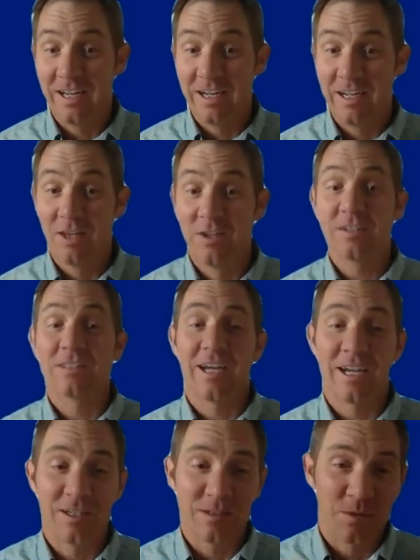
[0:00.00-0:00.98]
and it looks
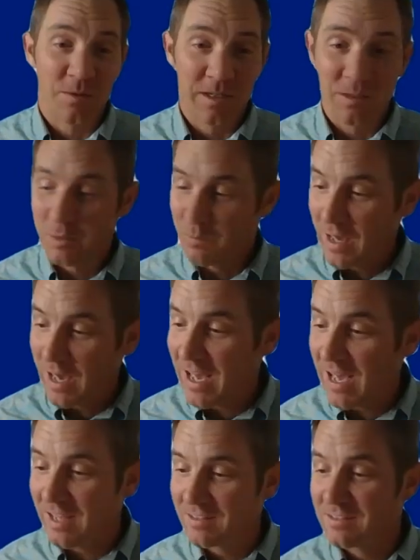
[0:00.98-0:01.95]
like it's going to be
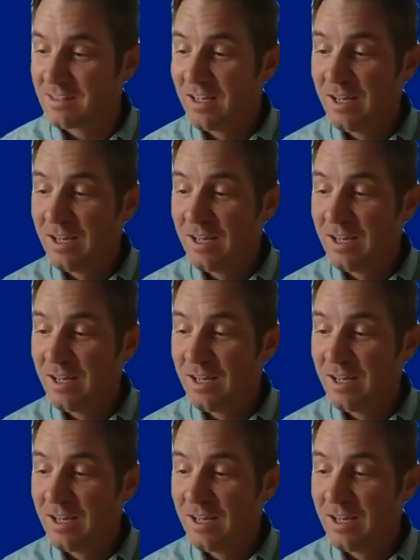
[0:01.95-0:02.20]
passed.